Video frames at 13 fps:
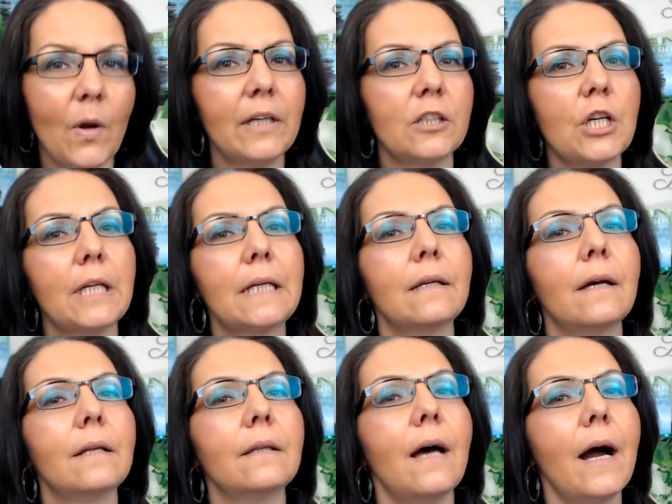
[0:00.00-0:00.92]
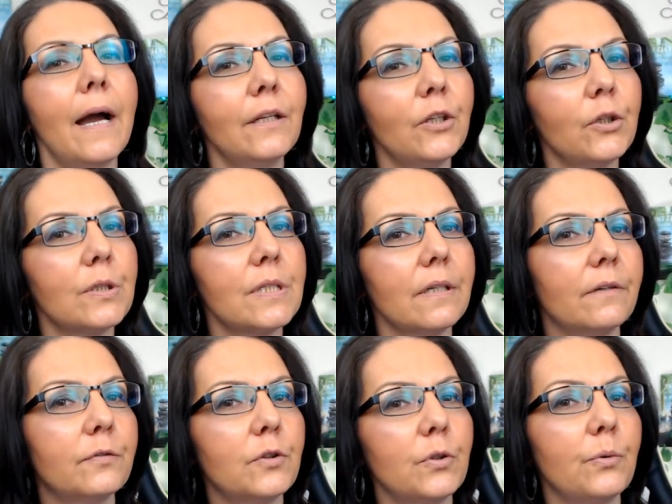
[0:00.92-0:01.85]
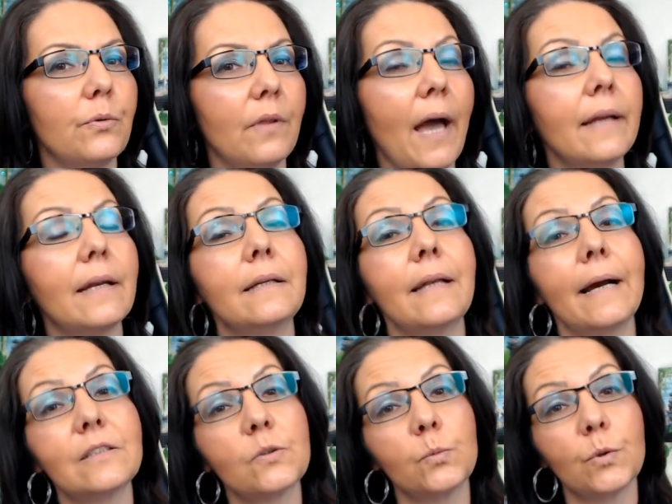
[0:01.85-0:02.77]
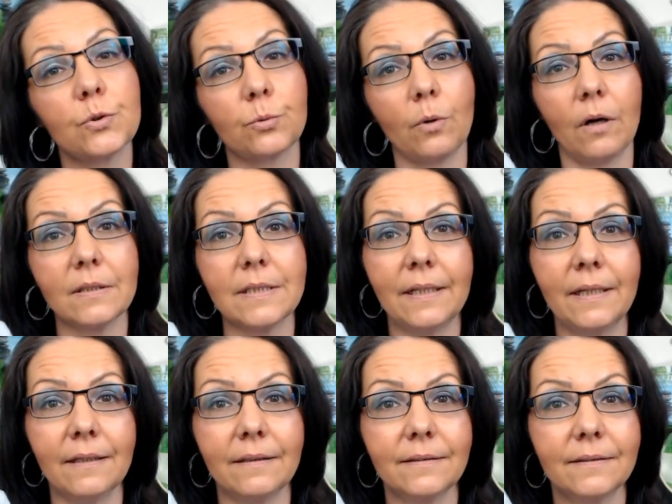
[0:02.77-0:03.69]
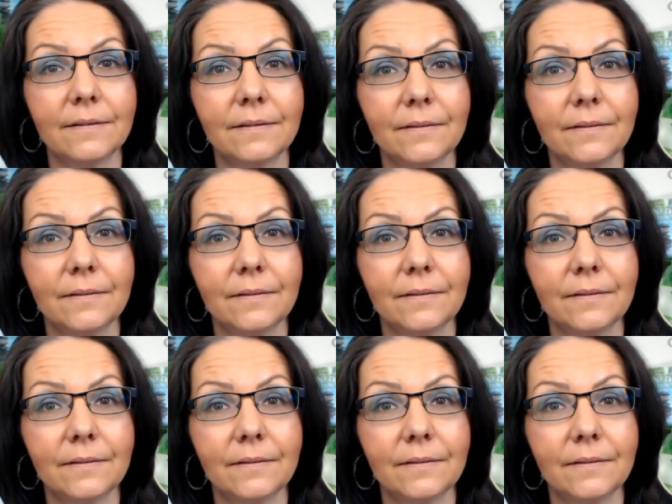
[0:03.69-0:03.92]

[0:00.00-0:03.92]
You're energetically aligning yourself to that, and that's what draws it in.